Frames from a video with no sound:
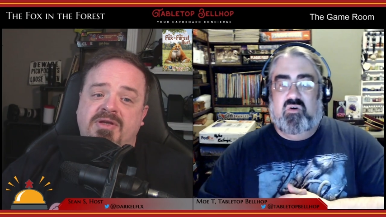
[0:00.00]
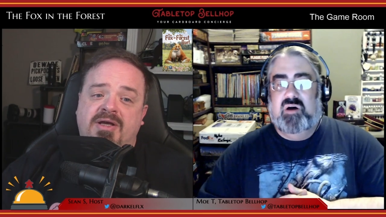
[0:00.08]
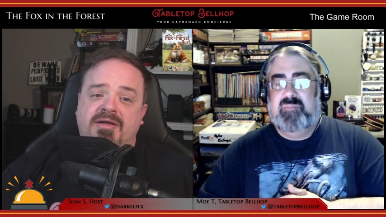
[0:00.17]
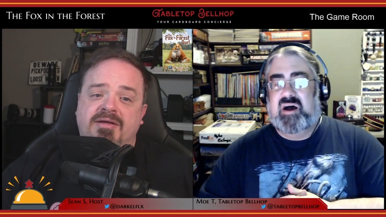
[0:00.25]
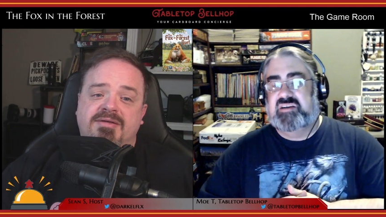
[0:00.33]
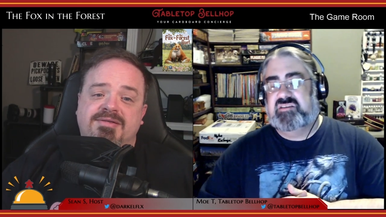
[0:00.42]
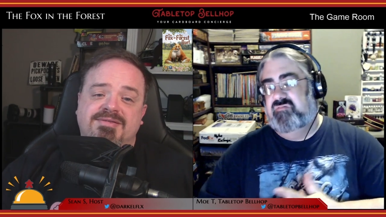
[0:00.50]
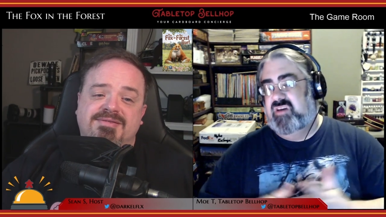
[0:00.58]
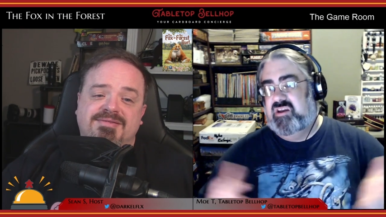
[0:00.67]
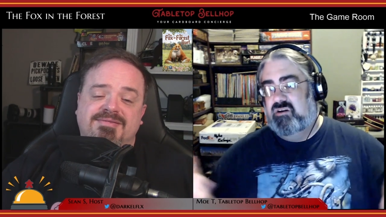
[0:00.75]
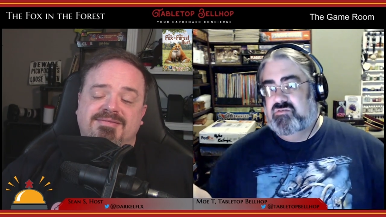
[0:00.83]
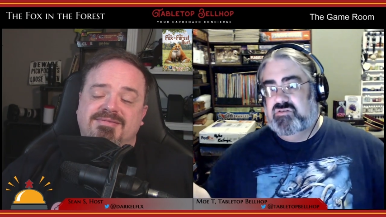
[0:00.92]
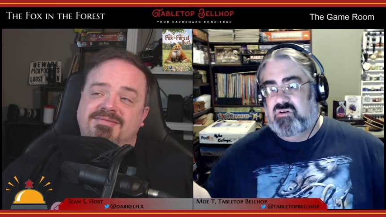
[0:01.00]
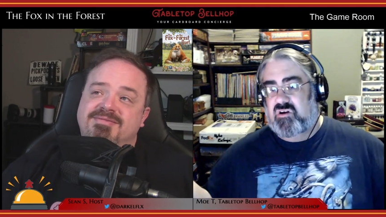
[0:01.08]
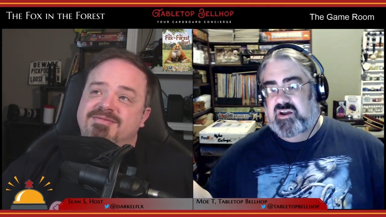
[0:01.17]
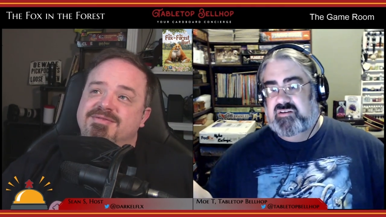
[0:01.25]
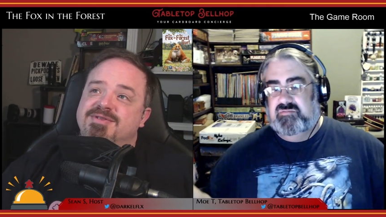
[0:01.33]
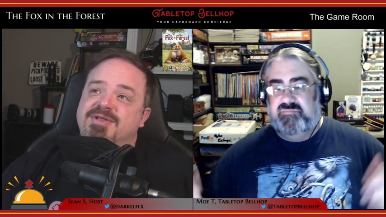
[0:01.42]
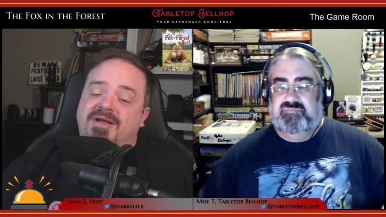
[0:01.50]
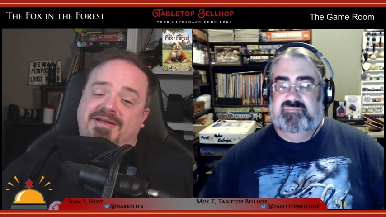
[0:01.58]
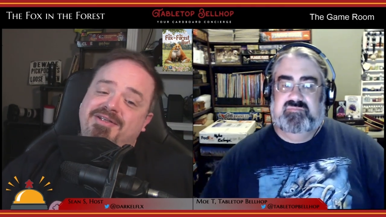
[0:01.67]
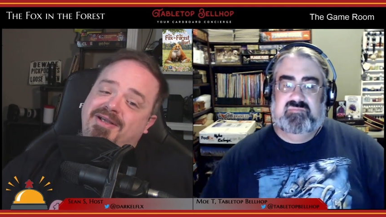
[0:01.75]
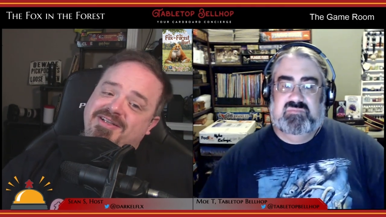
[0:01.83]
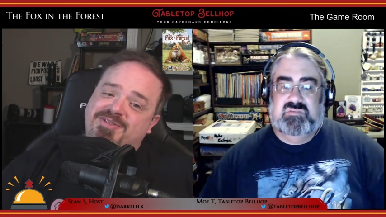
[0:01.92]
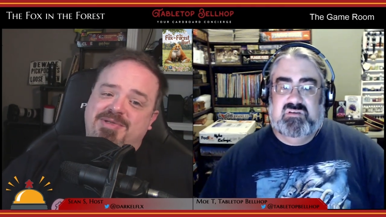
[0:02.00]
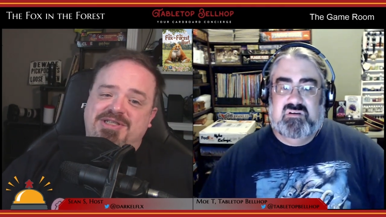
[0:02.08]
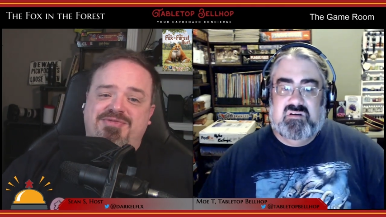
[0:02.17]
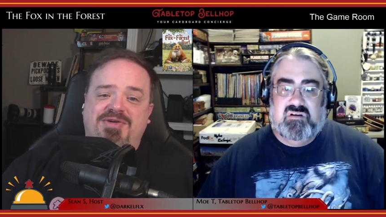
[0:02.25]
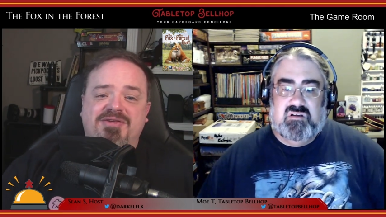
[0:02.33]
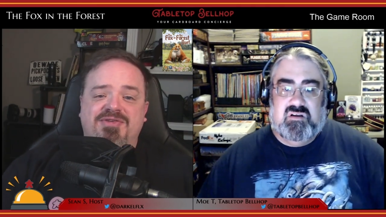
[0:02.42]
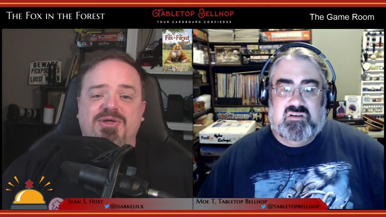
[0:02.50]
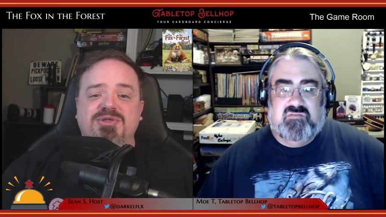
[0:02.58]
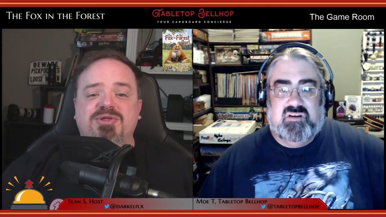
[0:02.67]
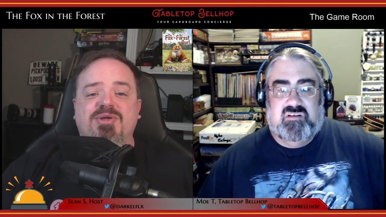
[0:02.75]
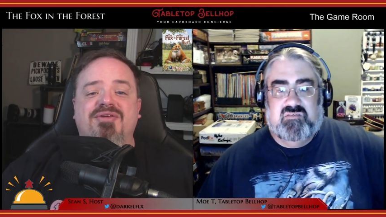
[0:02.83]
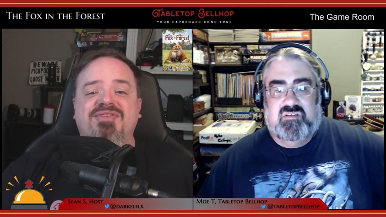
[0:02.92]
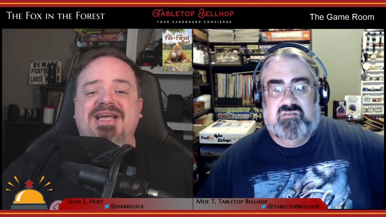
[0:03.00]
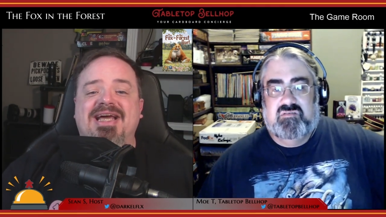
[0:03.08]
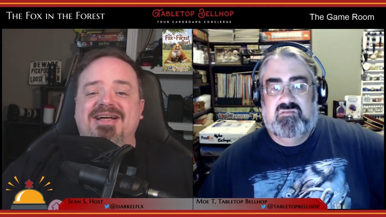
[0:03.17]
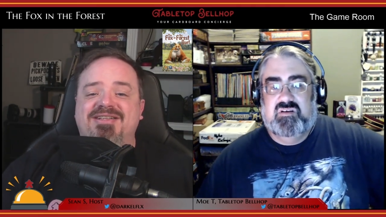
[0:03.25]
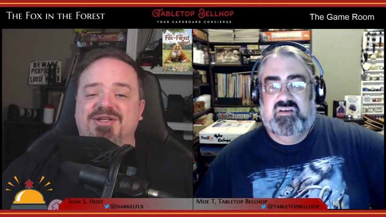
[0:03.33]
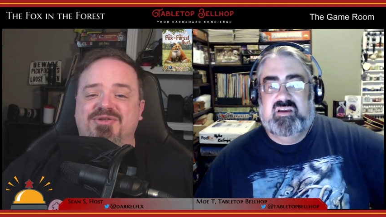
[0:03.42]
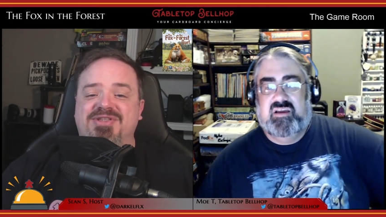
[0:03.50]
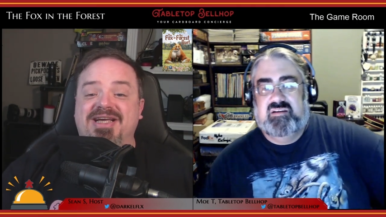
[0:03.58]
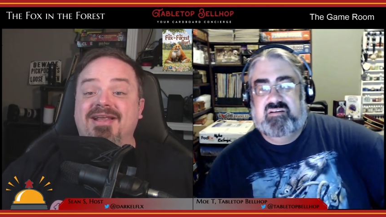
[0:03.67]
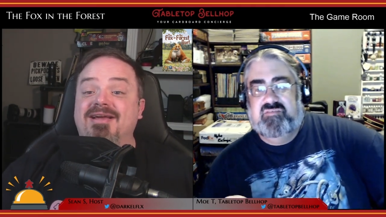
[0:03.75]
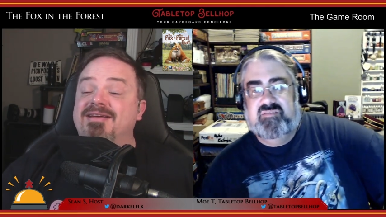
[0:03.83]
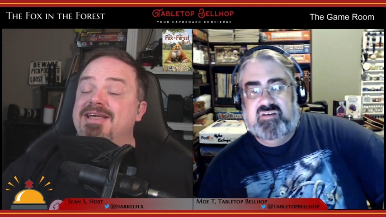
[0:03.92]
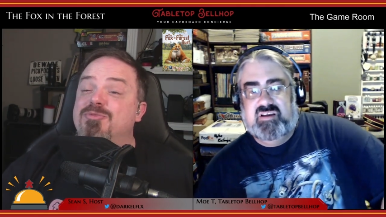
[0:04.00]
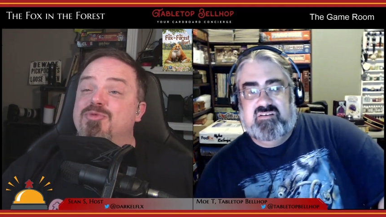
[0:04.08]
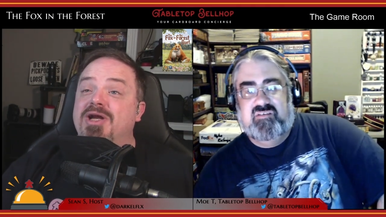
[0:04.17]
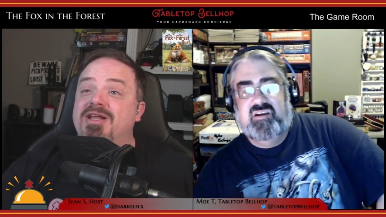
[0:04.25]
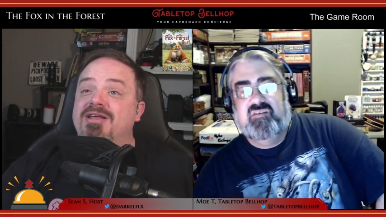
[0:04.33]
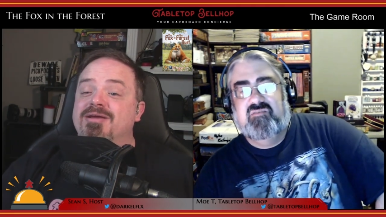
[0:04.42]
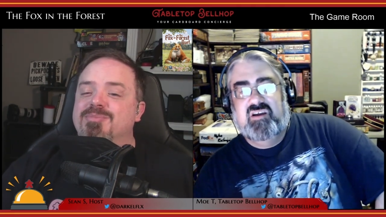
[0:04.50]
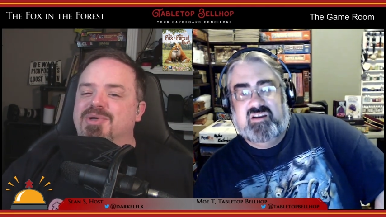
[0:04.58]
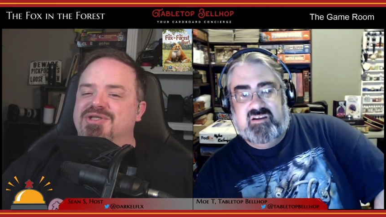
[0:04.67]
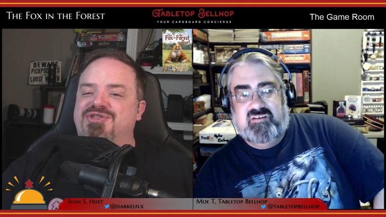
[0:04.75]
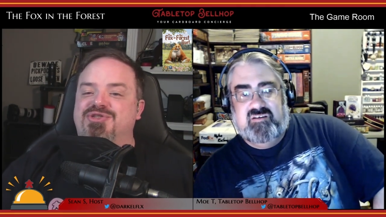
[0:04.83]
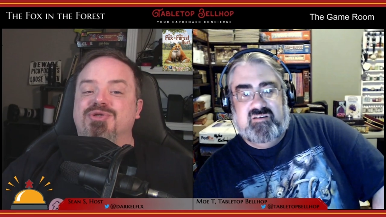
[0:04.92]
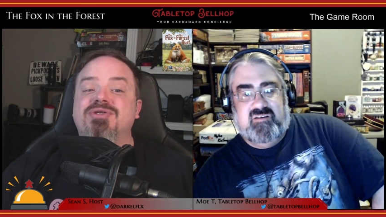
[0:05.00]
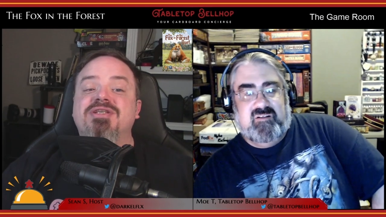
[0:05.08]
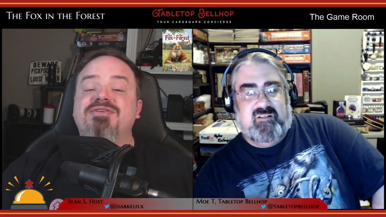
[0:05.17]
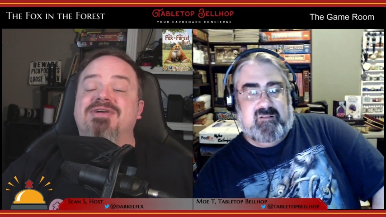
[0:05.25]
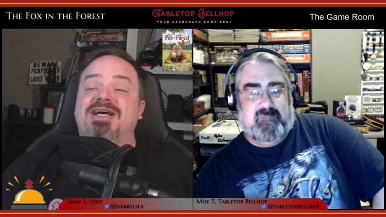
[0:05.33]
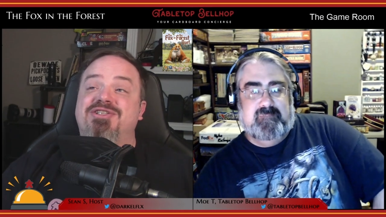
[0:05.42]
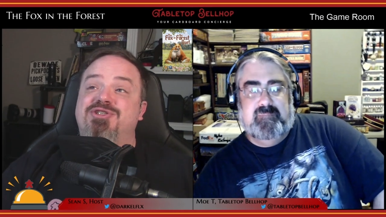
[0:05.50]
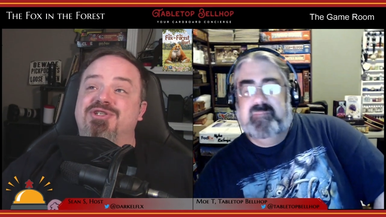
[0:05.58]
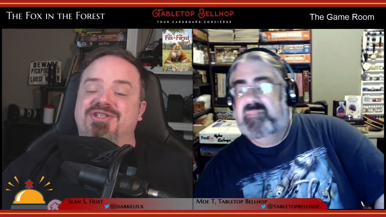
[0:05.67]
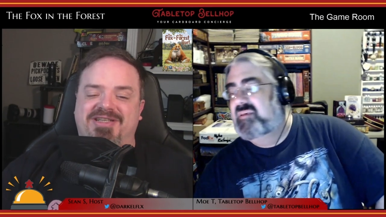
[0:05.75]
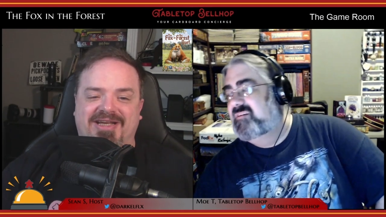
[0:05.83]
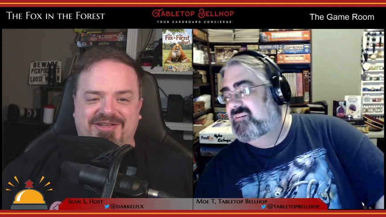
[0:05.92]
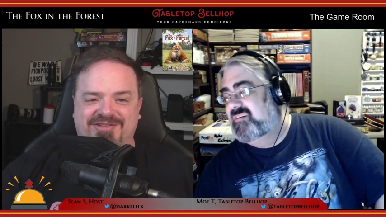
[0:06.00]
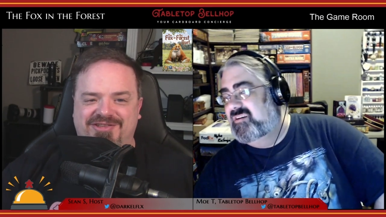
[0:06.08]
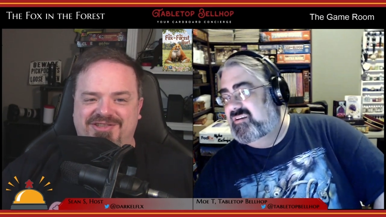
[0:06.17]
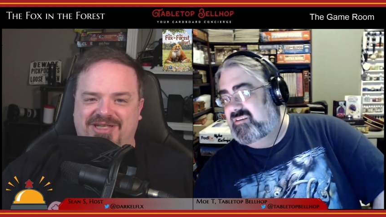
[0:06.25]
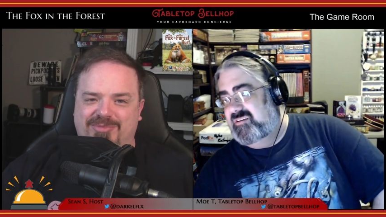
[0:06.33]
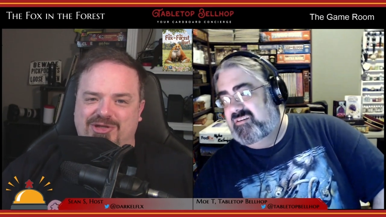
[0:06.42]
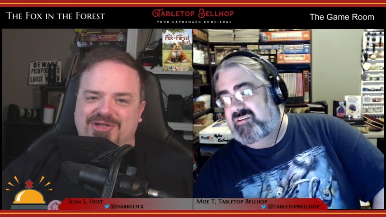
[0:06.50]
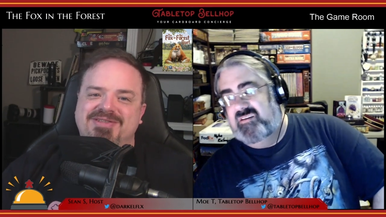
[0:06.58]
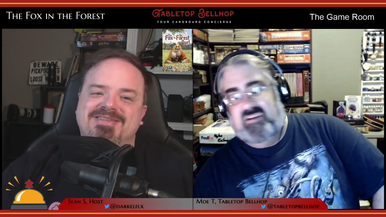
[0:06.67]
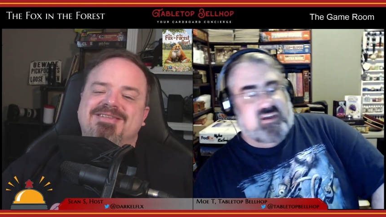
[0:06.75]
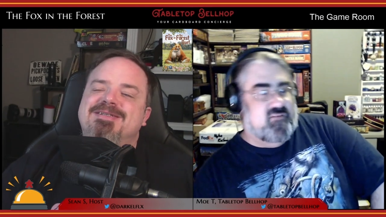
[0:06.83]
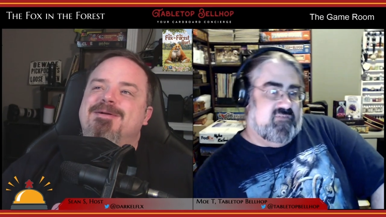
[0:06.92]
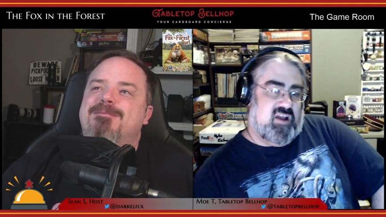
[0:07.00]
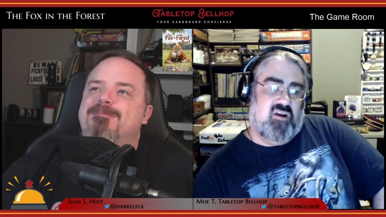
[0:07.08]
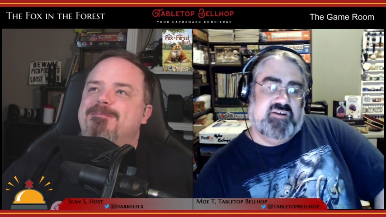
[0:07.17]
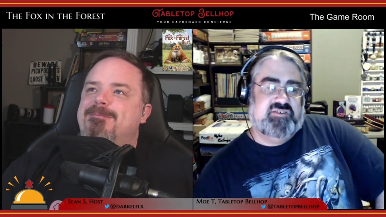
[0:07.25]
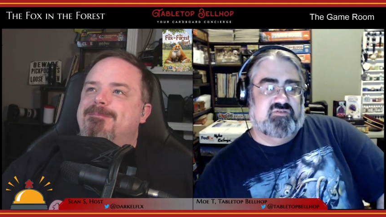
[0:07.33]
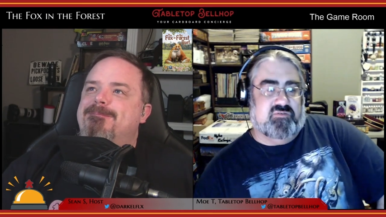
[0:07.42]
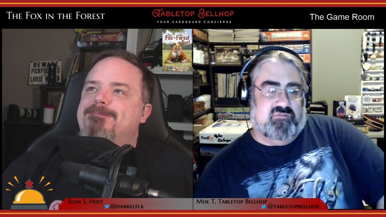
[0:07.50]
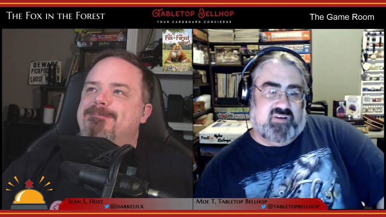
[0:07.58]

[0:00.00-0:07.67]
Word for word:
Speaker 1: no unboxing video, sorry.
Speaker 2: Not as much fun for those who love the act of getting a game ready, but certainly faster to get it to the table. Very true,